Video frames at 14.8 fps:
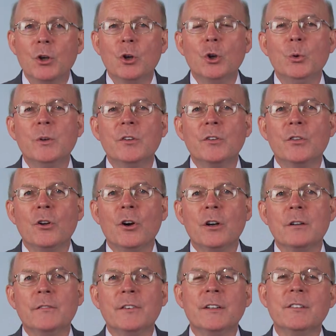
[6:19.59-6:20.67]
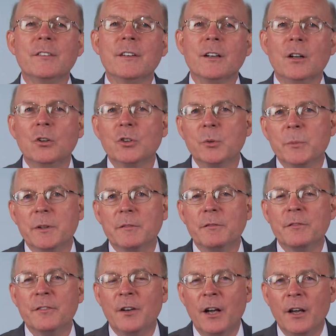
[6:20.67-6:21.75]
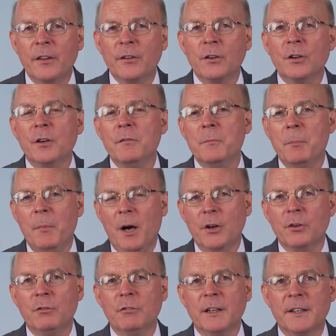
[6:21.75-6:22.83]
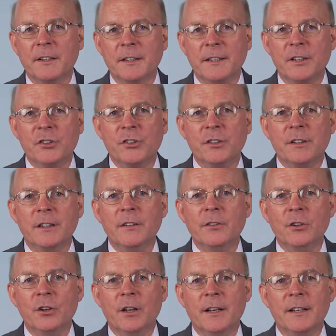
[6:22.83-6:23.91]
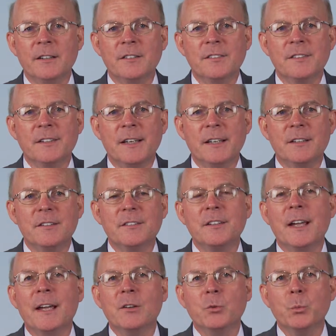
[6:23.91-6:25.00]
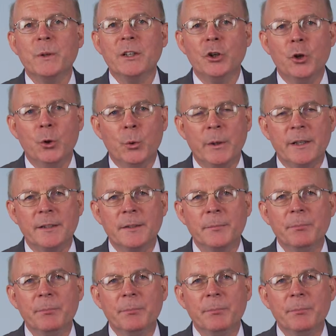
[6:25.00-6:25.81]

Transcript: who is thought of as the ultimate father of modern regulation in the United States as we know it.